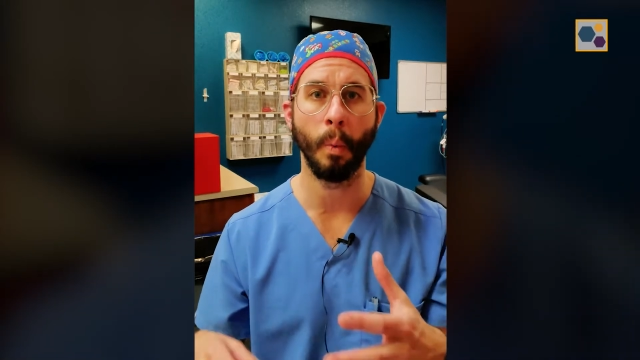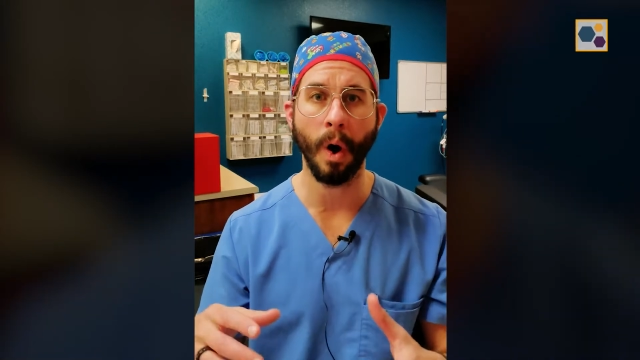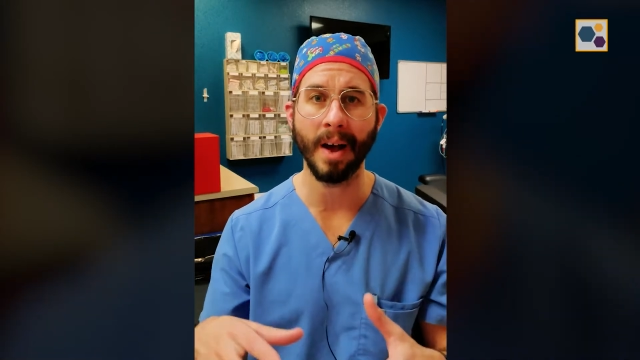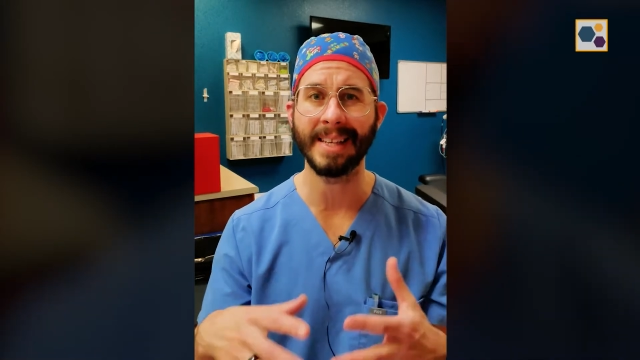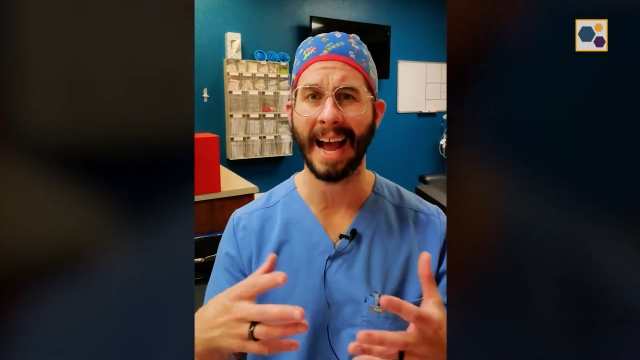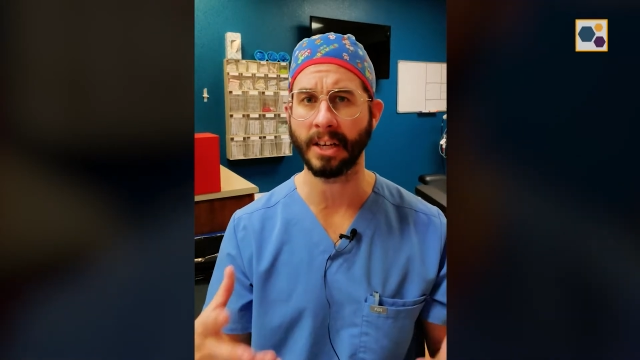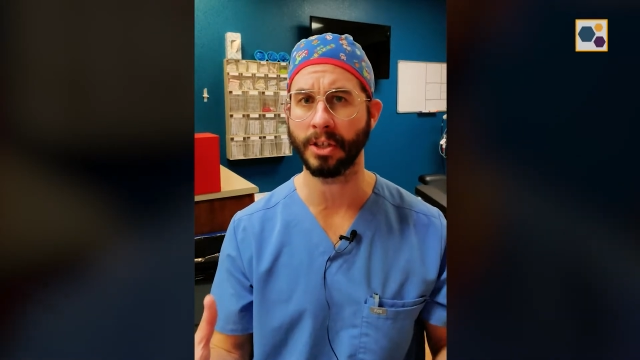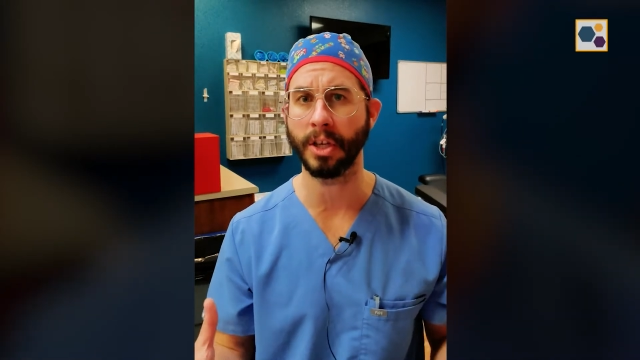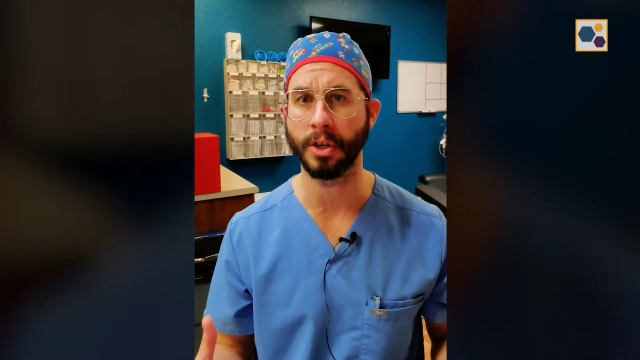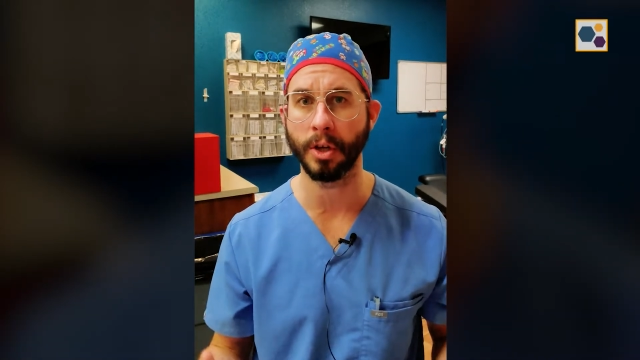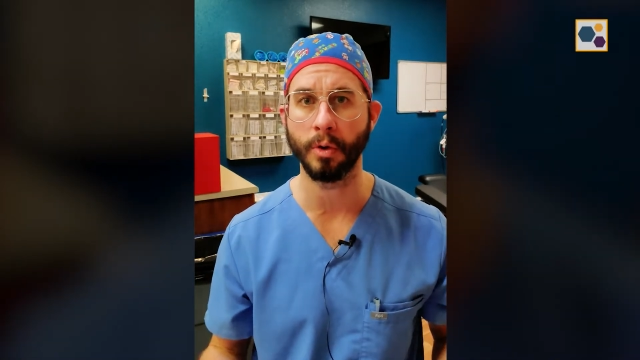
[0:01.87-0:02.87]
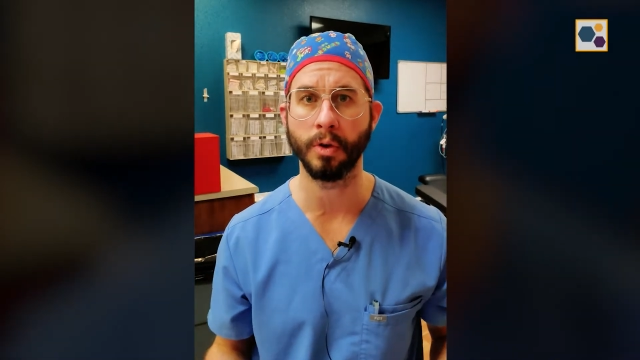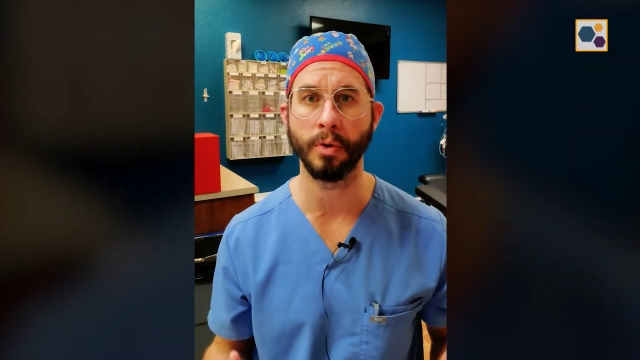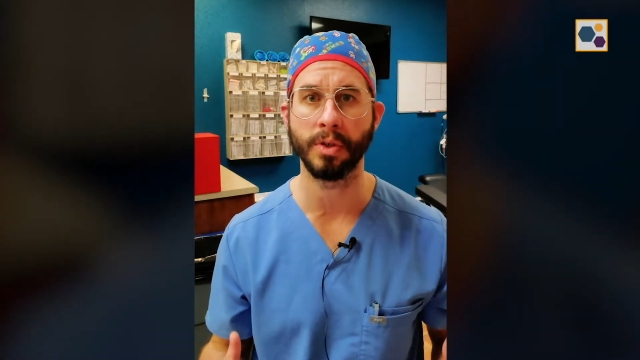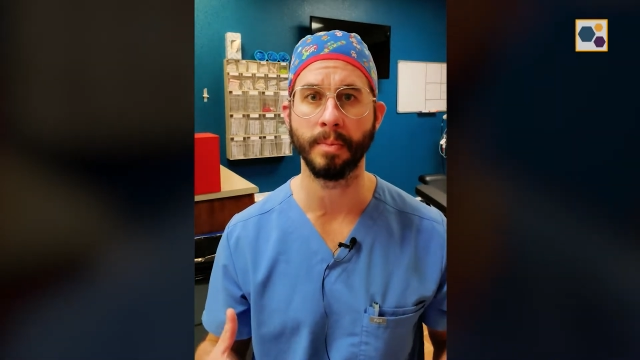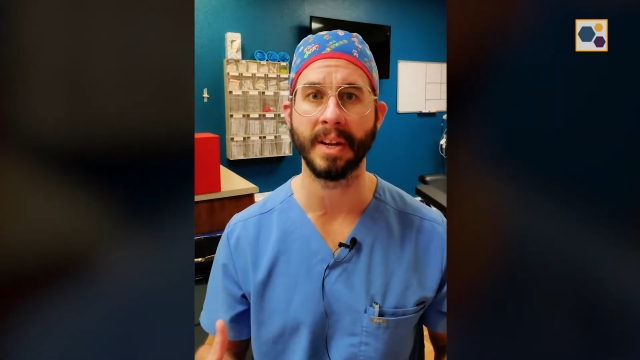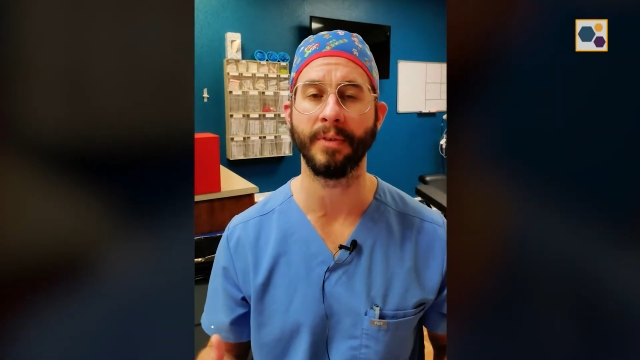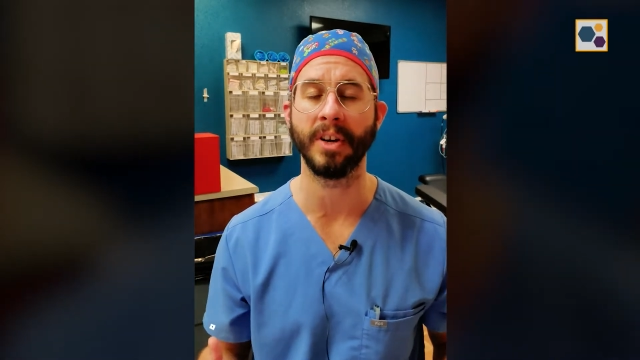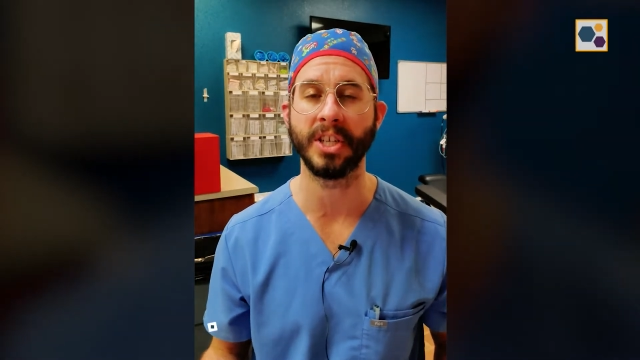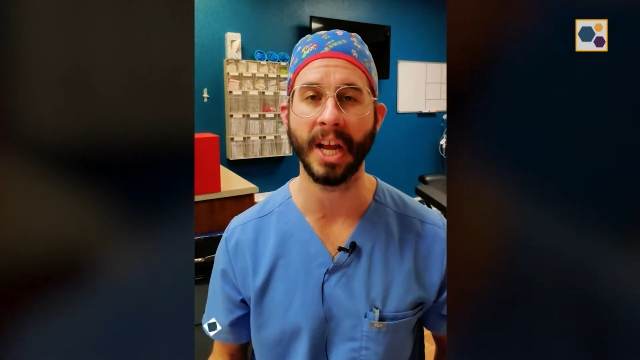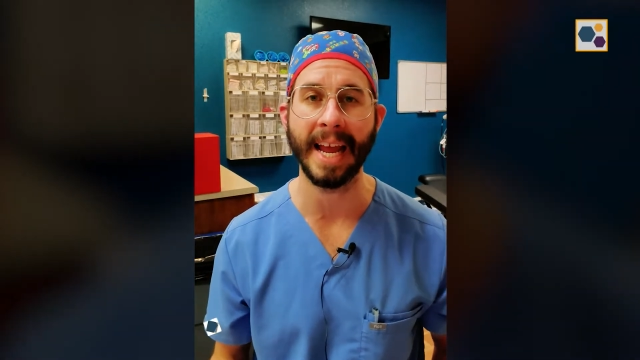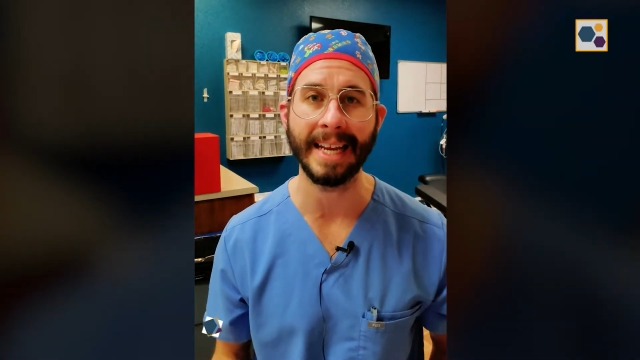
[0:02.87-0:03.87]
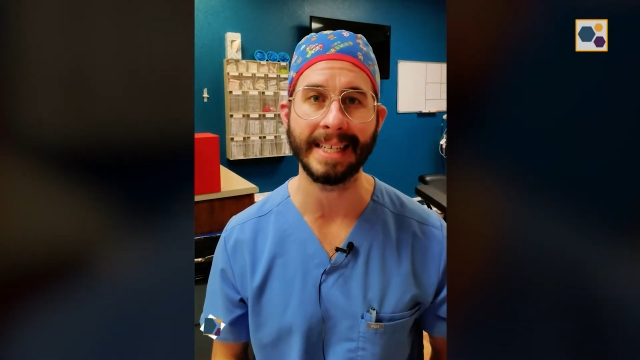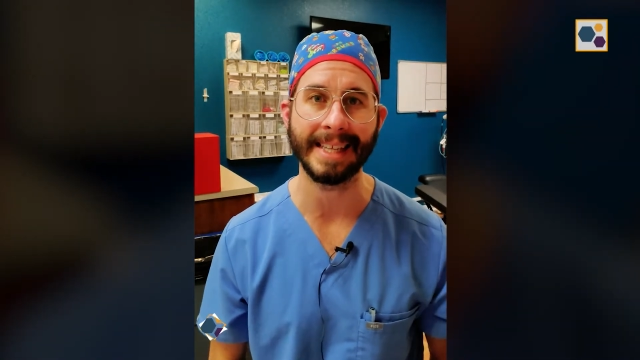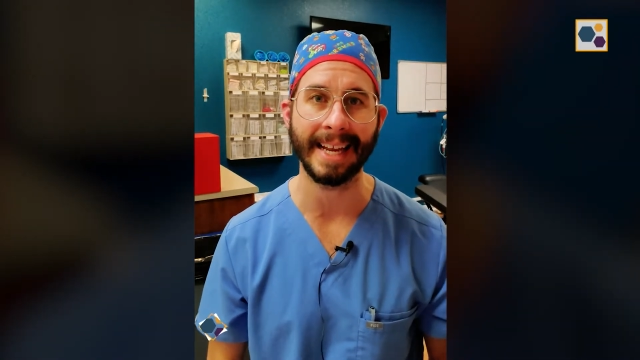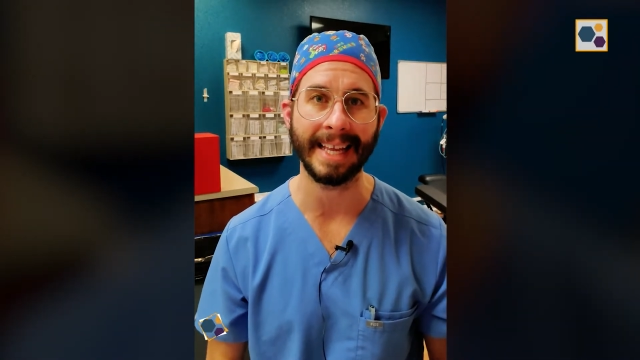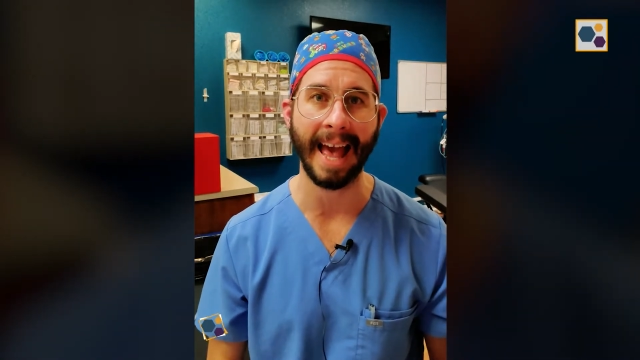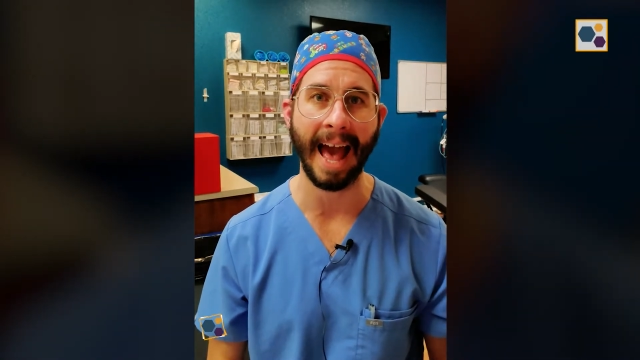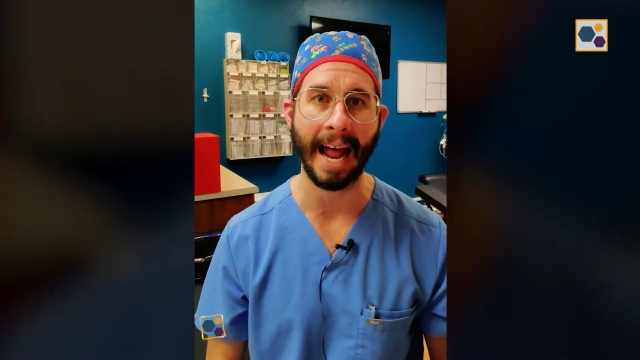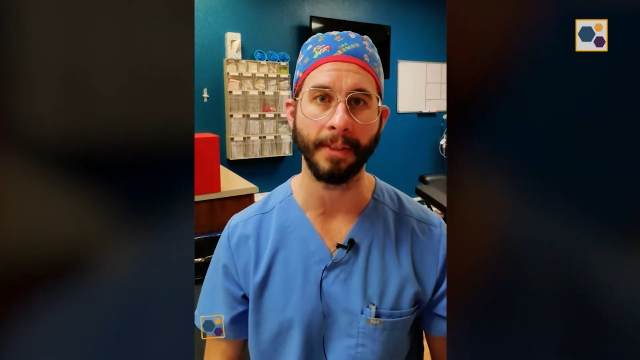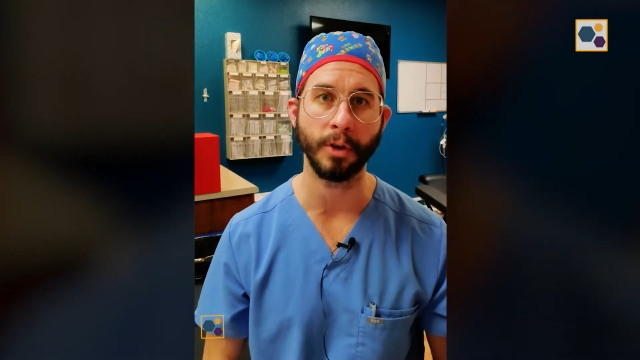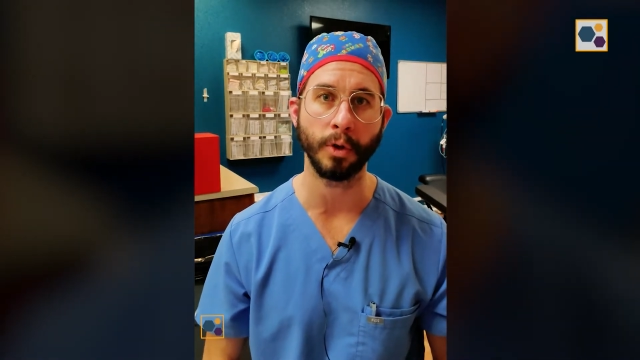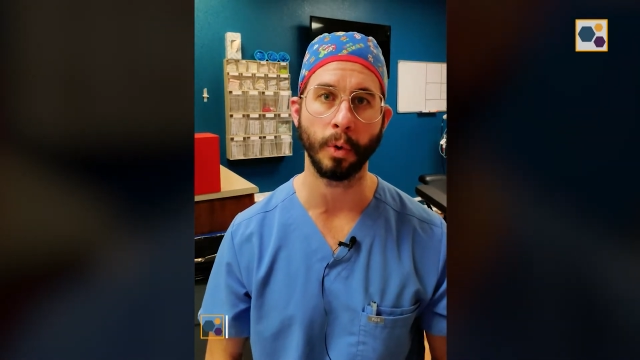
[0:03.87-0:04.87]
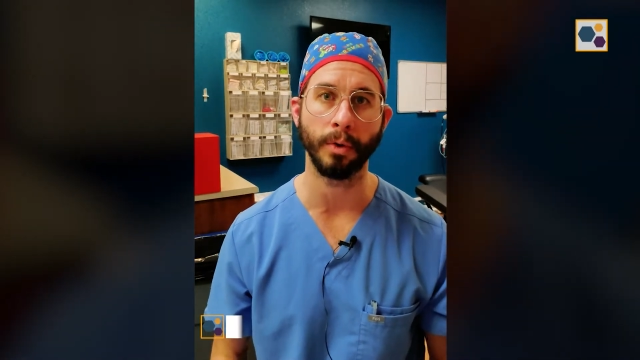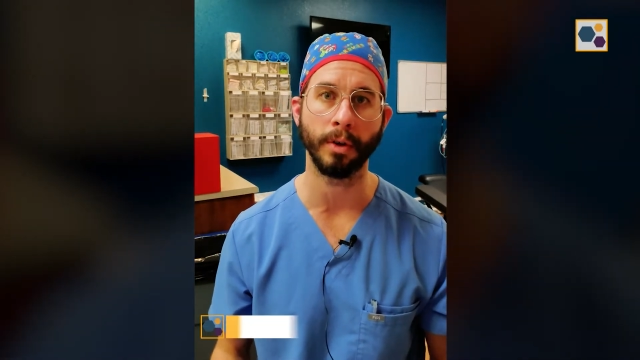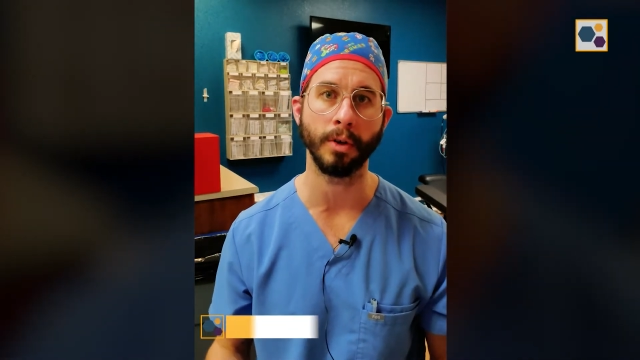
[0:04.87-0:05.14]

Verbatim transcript: was actually due to some different changes that he had in the shoulder.